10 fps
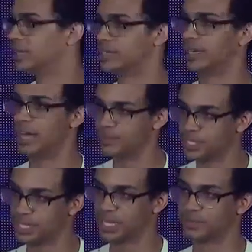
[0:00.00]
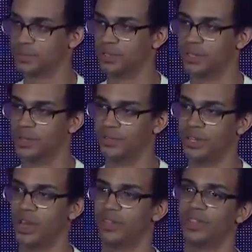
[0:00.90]
and say I'm successful. You
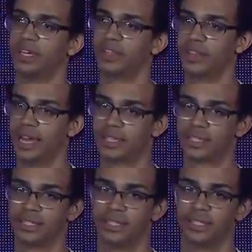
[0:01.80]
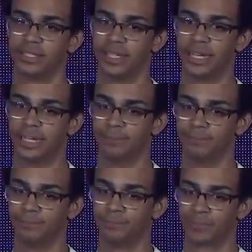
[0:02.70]
know, I think that um,
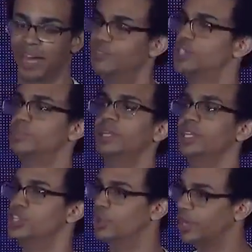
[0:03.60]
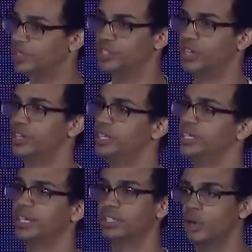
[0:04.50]
I've just been enjoying the
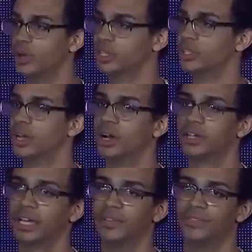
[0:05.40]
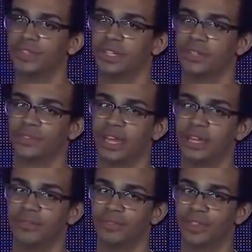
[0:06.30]
journey and going along, and
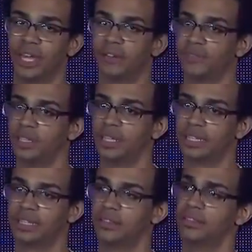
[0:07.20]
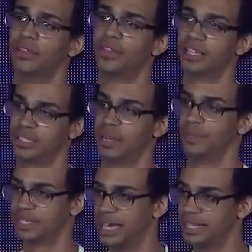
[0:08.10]
and thankfully, like the, the things that I'm
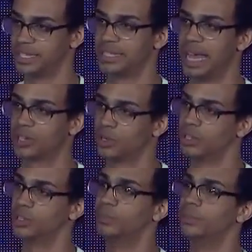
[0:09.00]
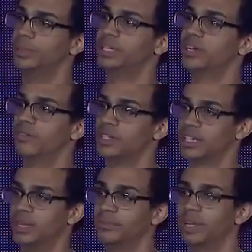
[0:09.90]
deciding to tackle are a little bit bigger every
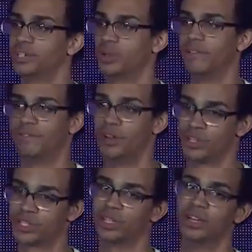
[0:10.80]
time, right? So at first,